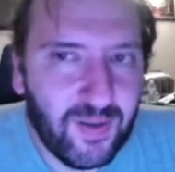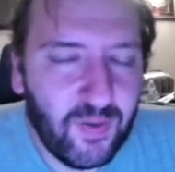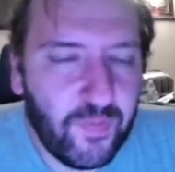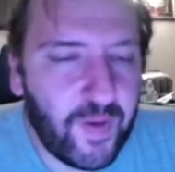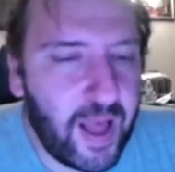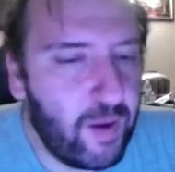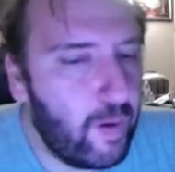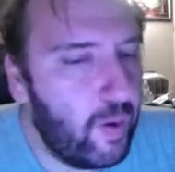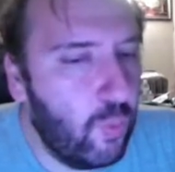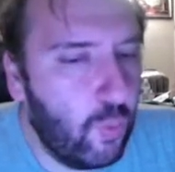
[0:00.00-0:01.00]
fire,
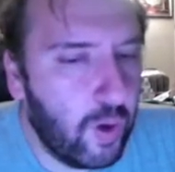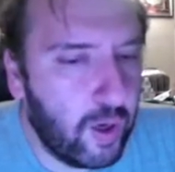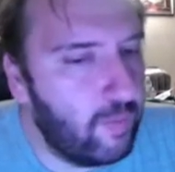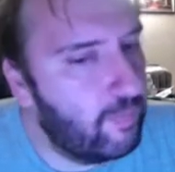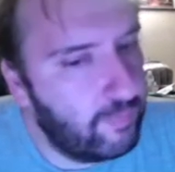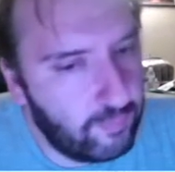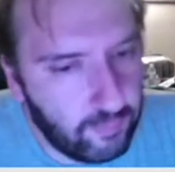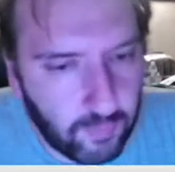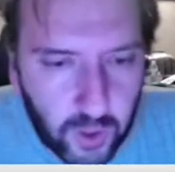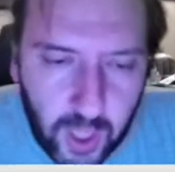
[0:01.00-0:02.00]
and water.
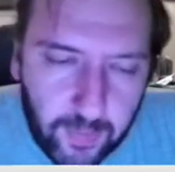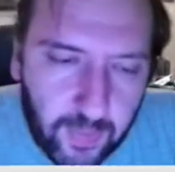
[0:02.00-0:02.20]
Okay.